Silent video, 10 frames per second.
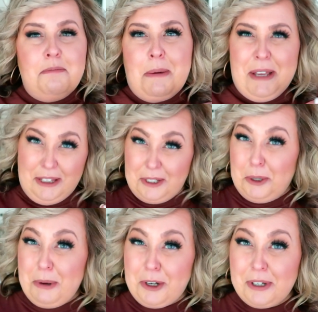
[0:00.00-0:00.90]
maybe a
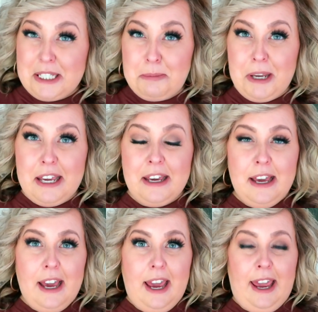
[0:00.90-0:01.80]
little bit crispy,
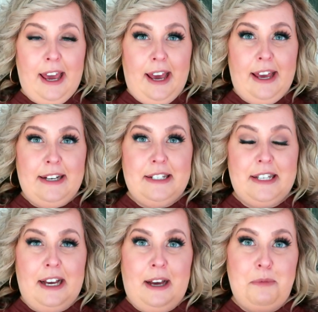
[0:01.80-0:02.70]

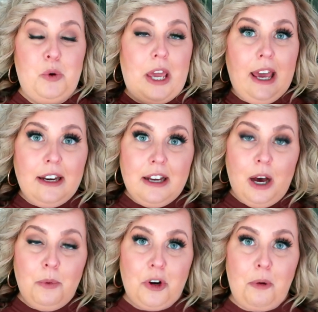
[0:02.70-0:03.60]
and you can
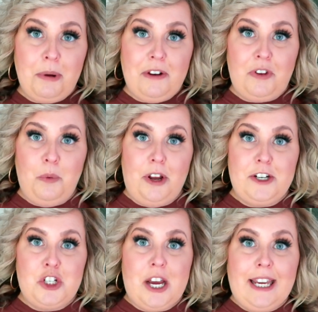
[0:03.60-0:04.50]
cut one open if you want
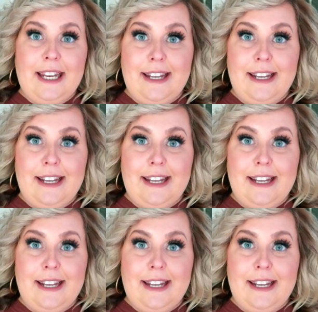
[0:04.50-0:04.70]
to check.